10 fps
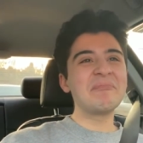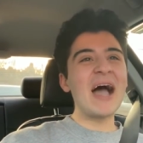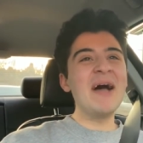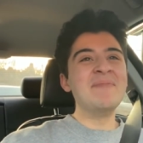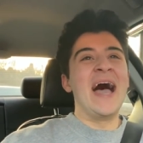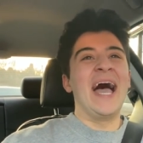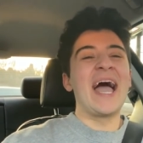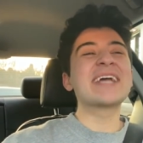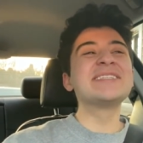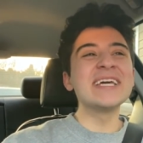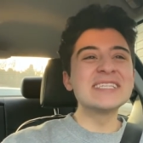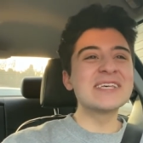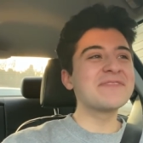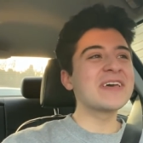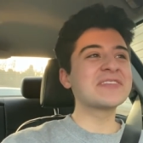I'm acting as
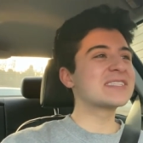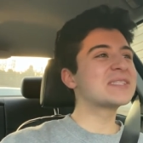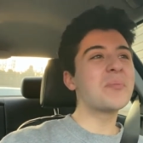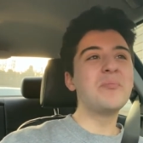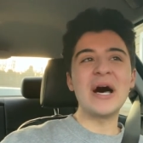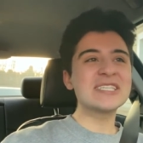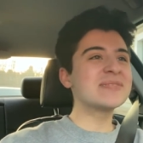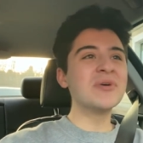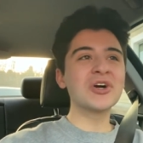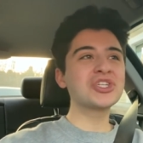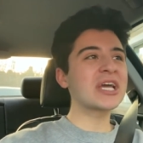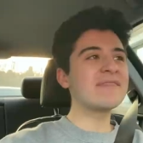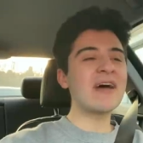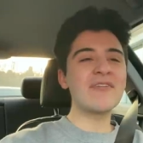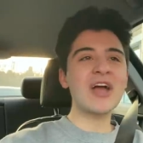if like this is the best milkshake
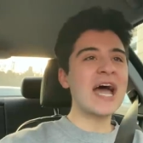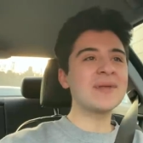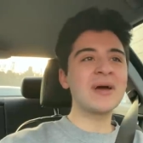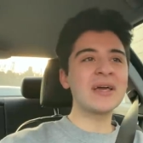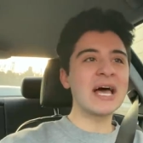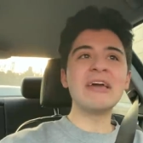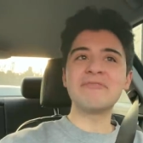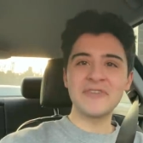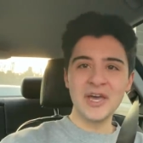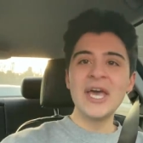I've ever had in my life.